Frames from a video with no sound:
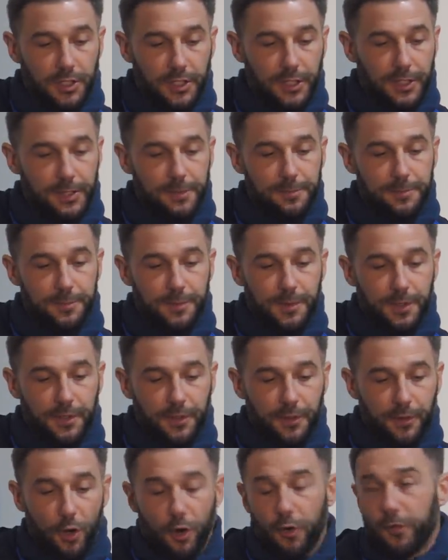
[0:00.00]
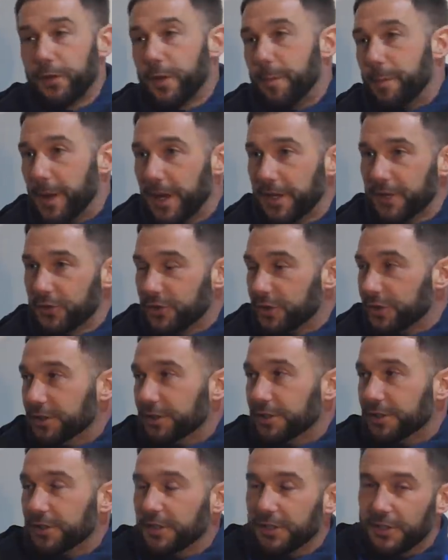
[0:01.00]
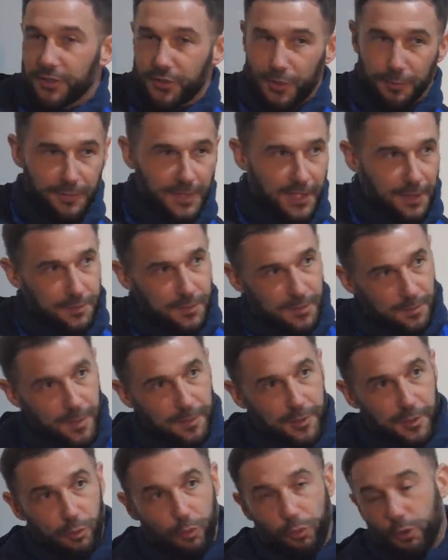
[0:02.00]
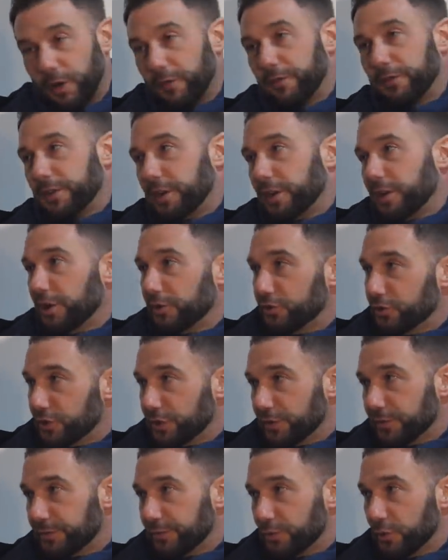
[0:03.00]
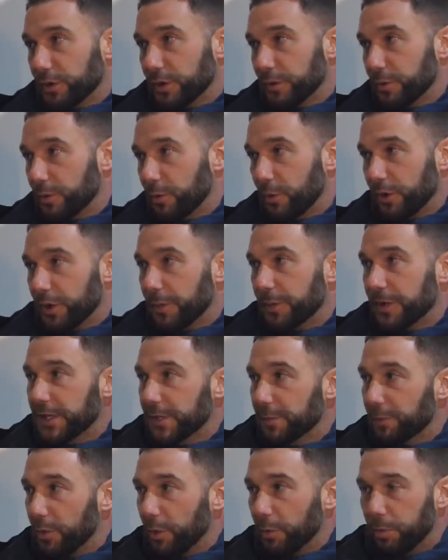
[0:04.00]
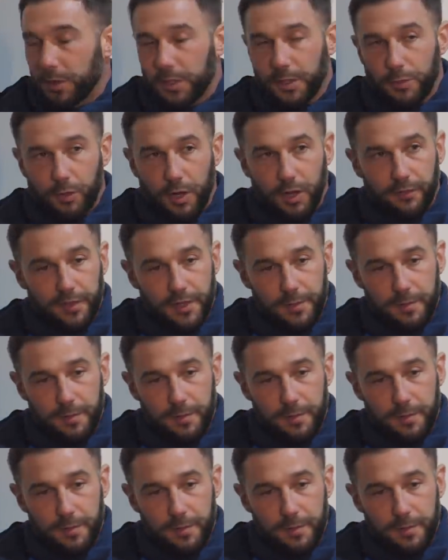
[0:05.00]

Um, off the pitch and sometimes maybe not going up for their lunch if Tony would want them to eat properly or whatever.